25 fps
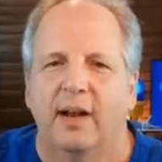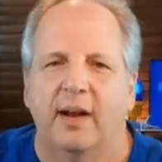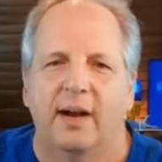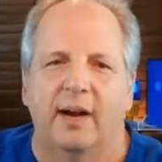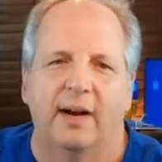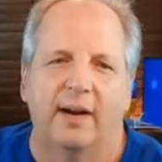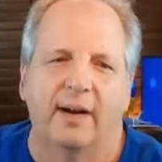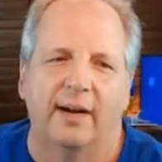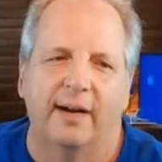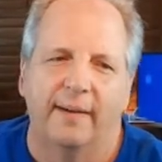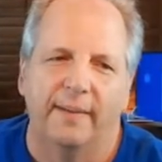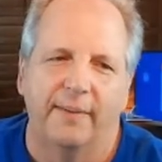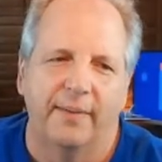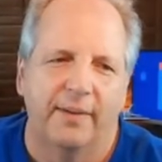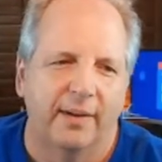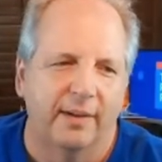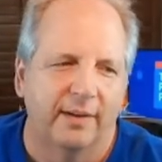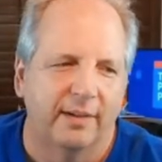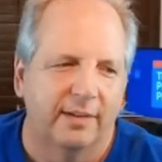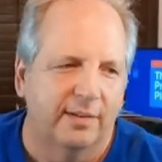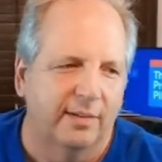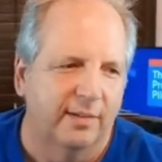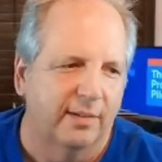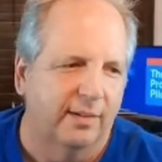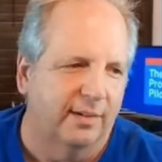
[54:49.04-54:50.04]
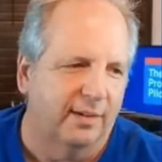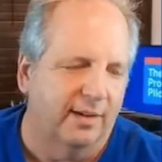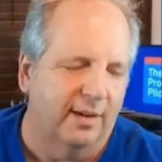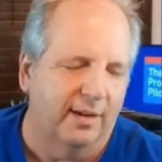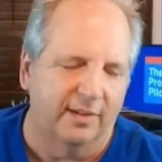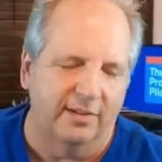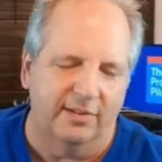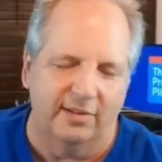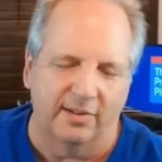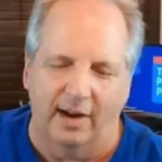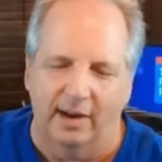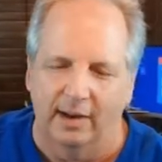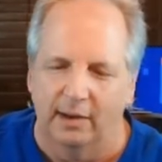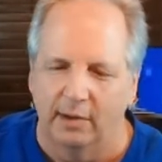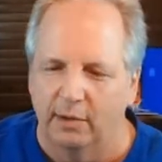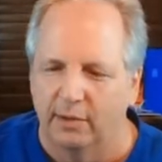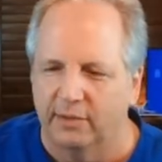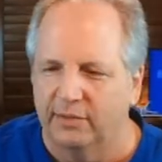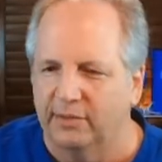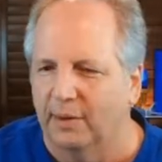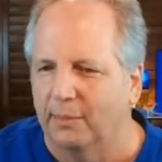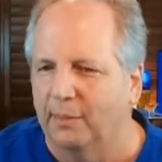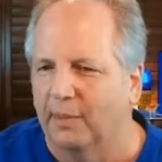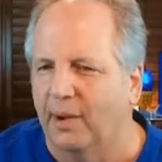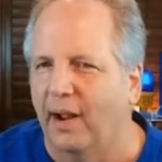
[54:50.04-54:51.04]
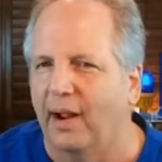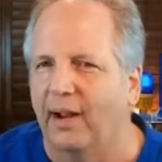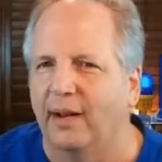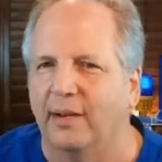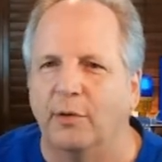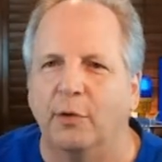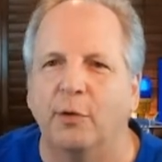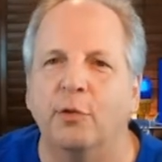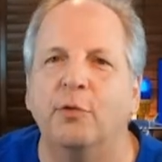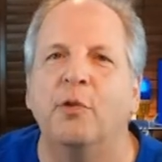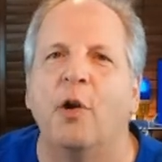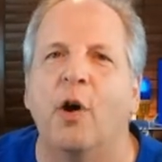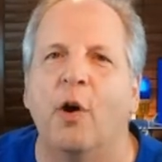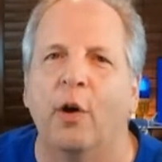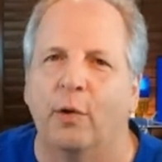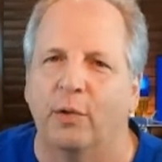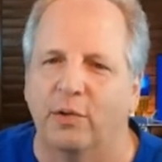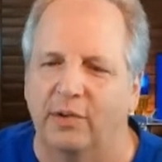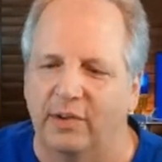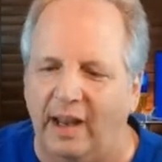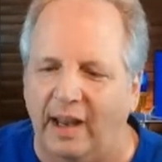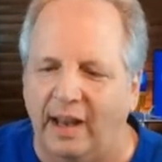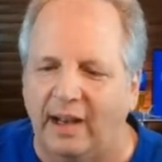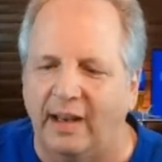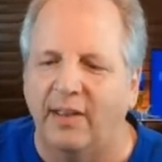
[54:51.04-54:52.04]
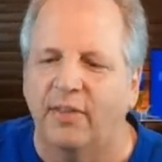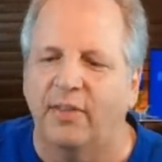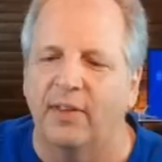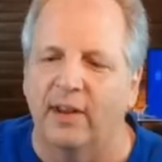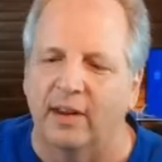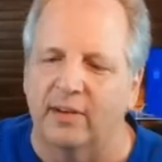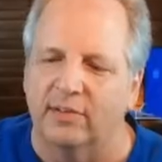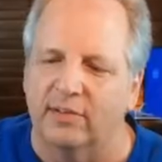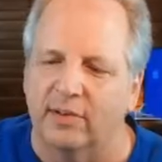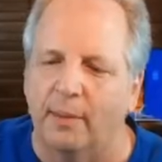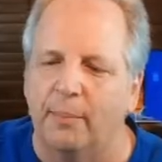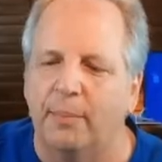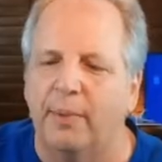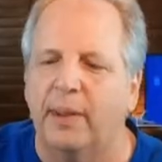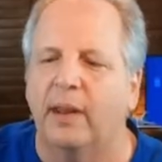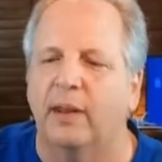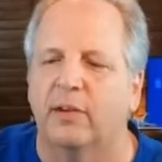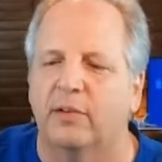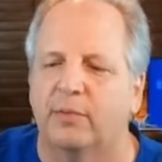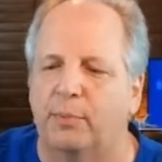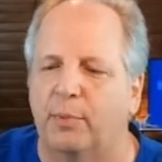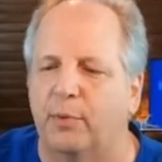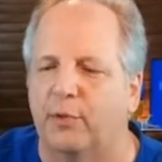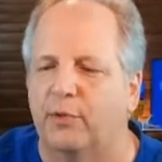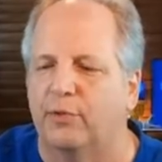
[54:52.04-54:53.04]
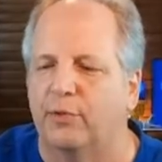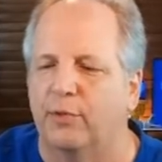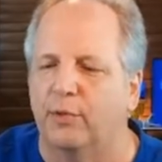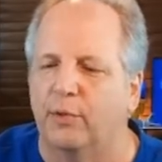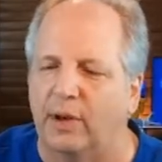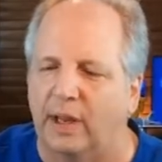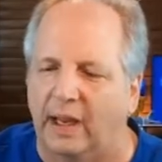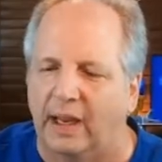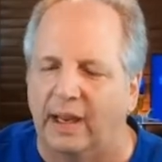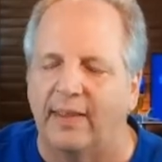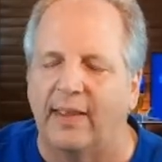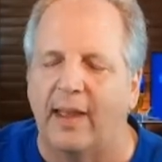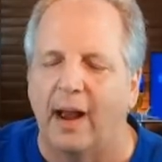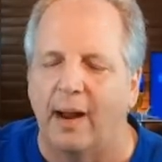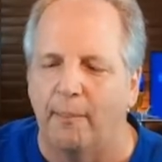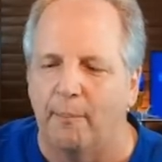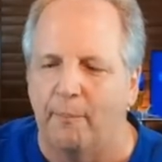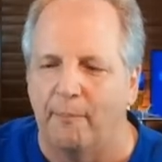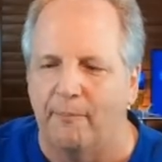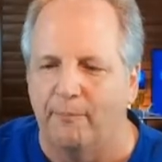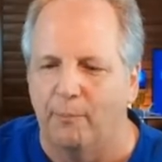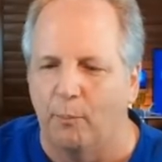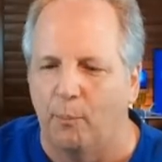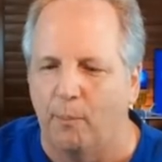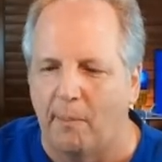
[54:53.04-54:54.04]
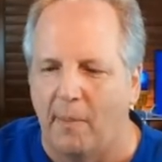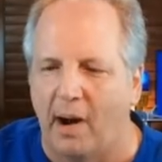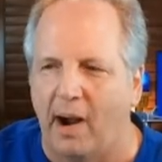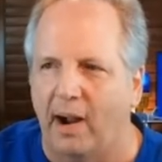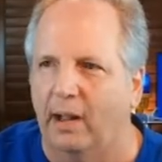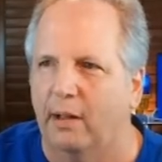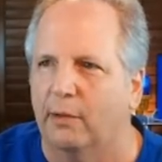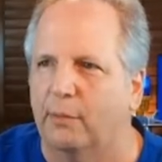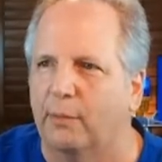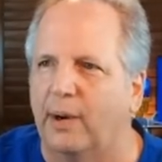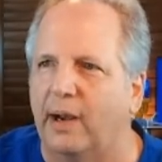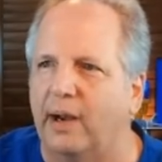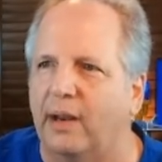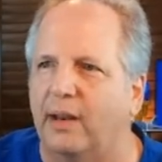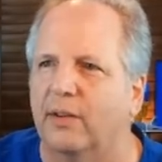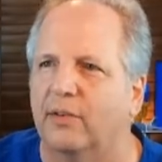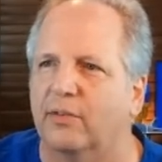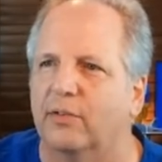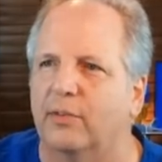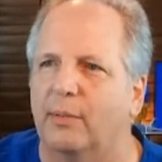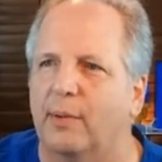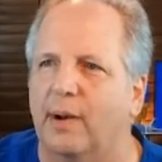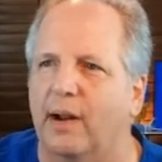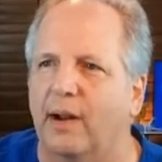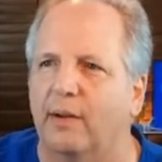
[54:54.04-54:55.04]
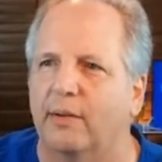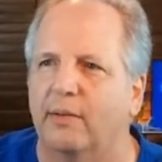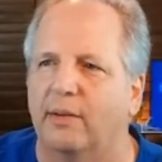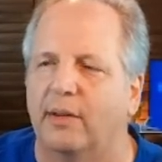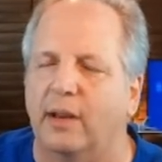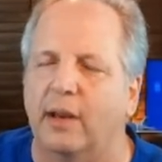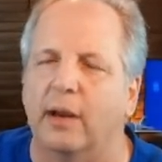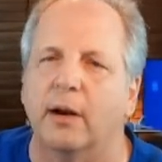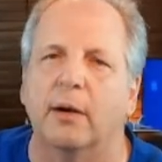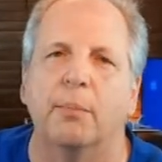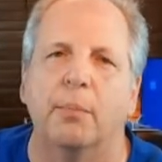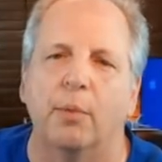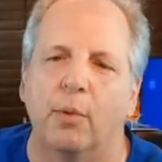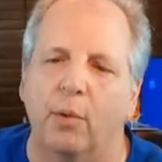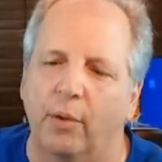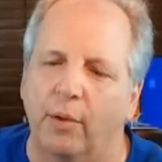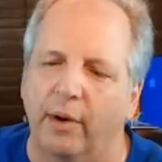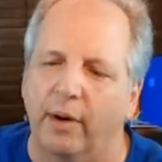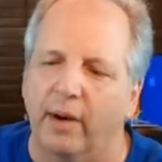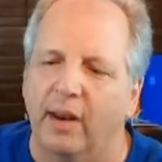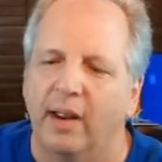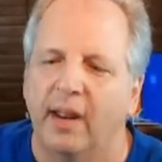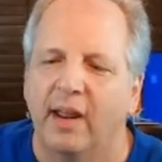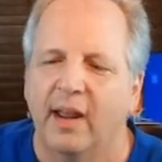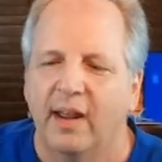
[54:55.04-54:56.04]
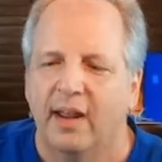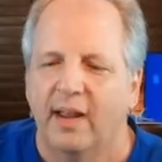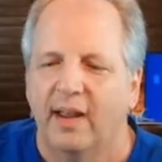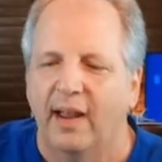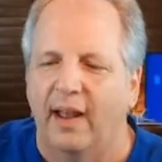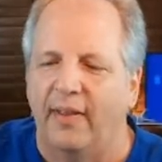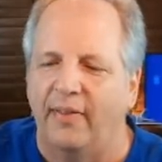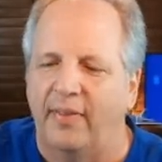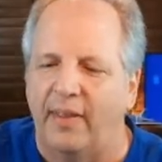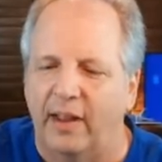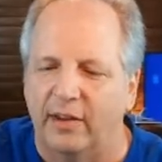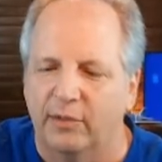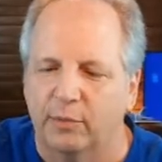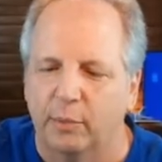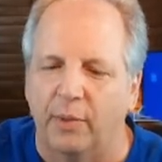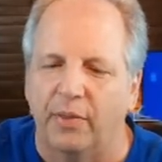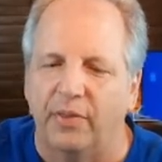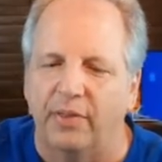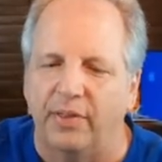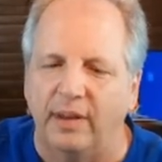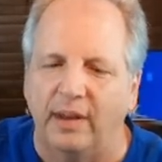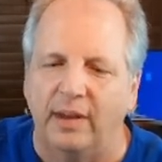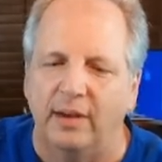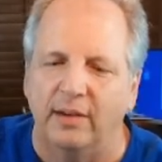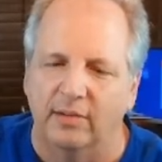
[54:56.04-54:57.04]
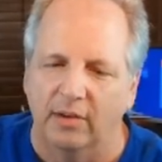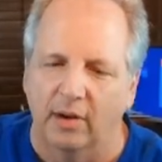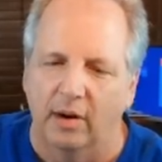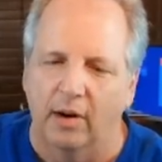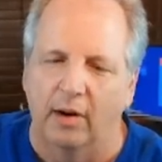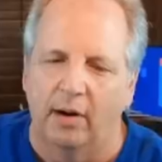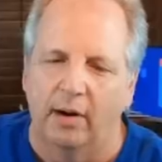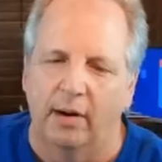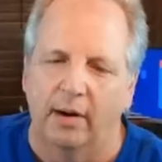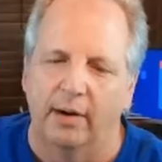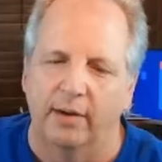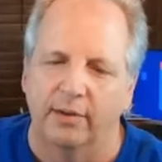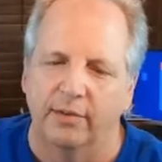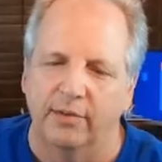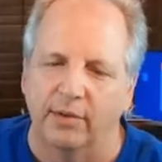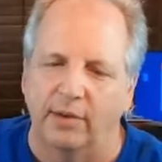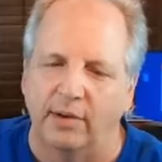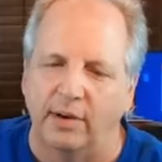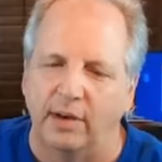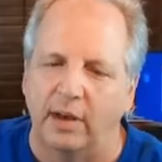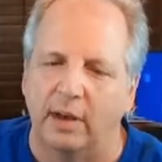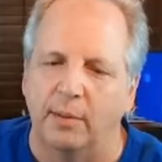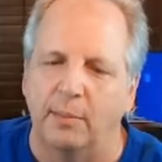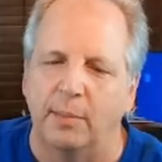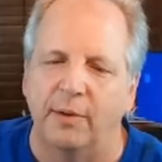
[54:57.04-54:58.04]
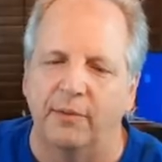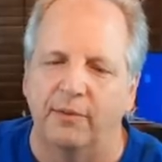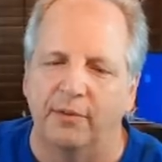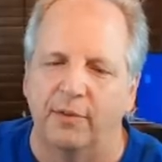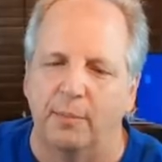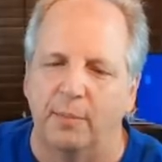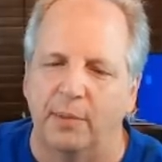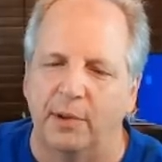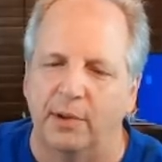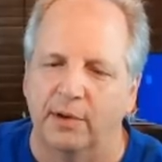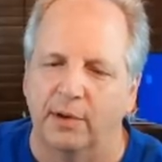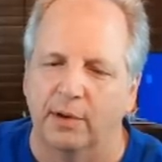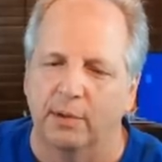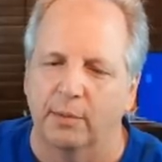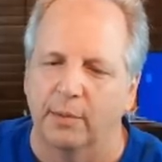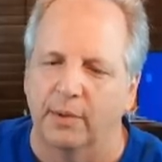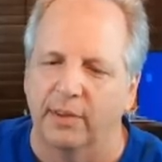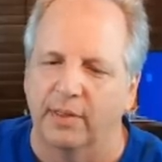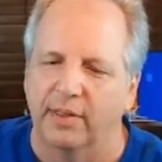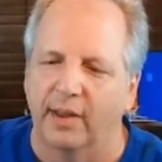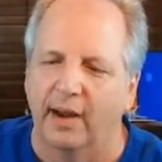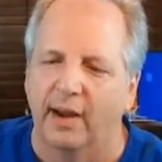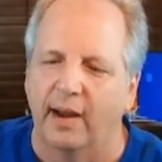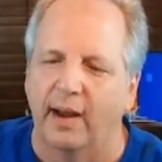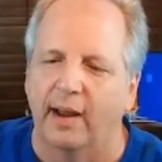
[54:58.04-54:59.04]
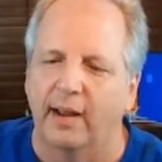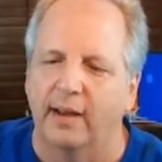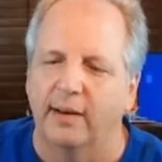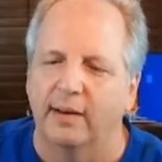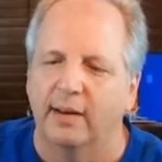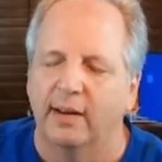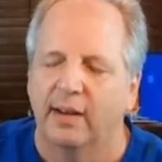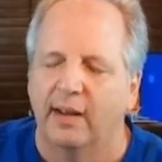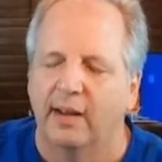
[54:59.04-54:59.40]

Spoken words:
a silo of some kind. Who knows? Anything, something is protruding in that mile radius around the airport, and that's what these are. So you need to be familiar with that.